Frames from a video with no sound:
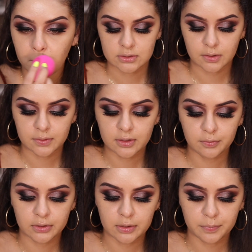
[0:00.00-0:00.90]
Something
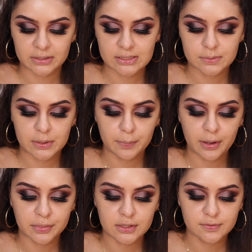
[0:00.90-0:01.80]
that really impresses me
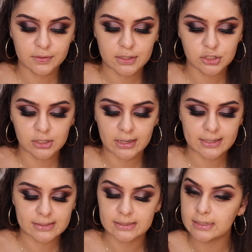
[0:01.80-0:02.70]
about this foundation
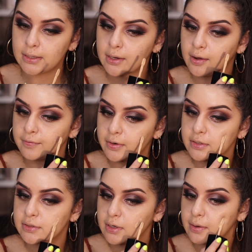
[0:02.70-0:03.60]
is the coverage.